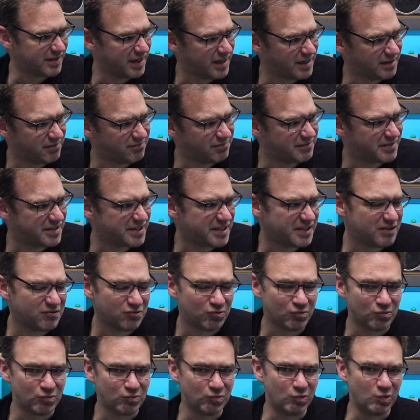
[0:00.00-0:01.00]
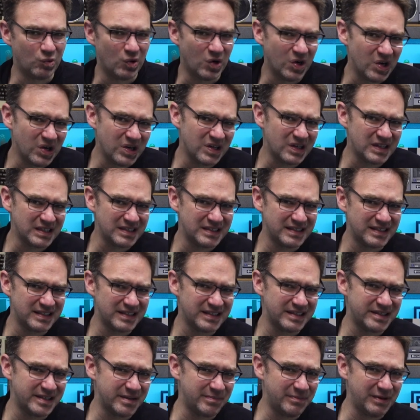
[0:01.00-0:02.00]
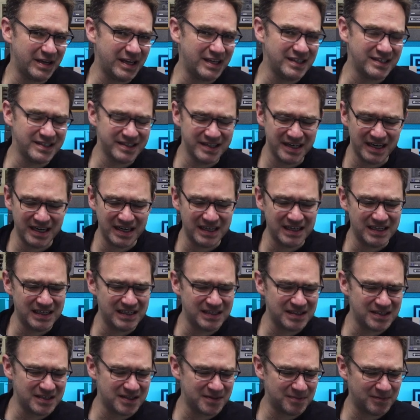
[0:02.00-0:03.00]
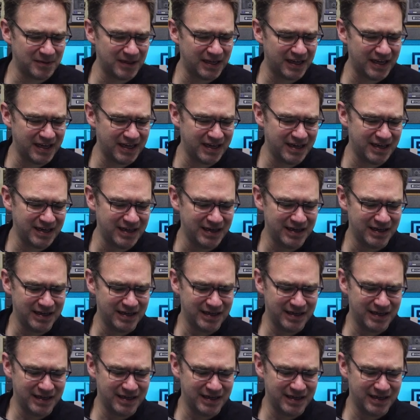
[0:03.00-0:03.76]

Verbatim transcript: it still works as a PC display.